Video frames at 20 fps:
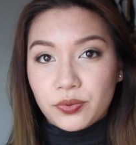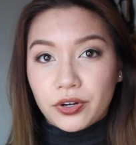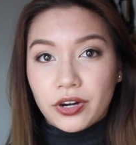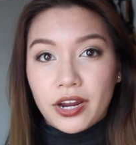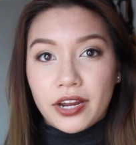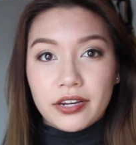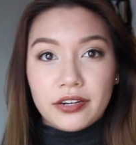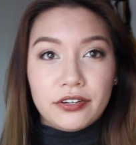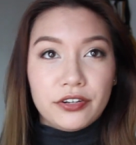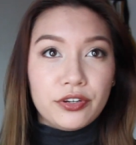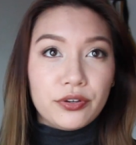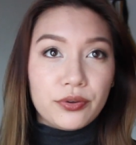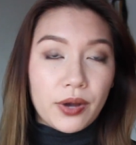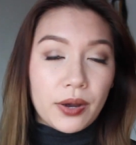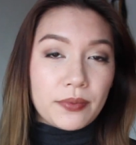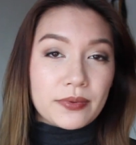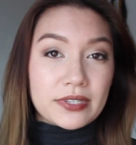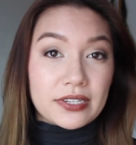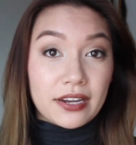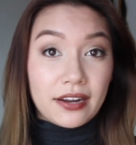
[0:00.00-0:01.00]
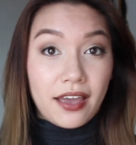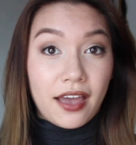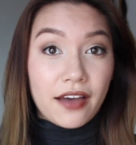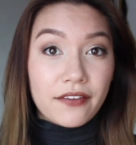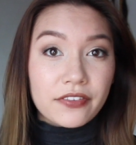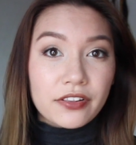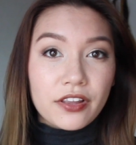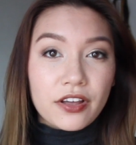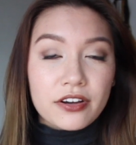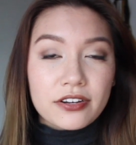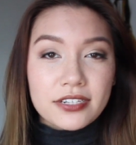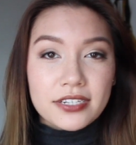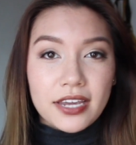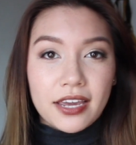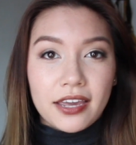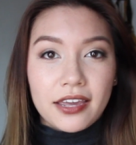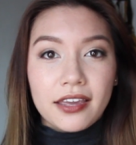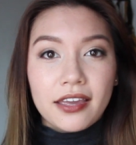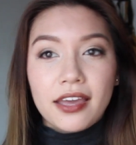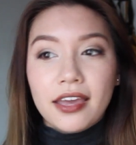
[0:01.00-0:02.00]
where I knew I was going to have a long
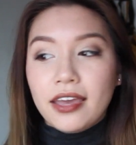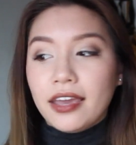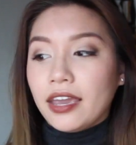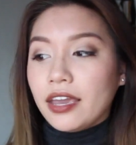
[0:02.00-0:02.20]
day.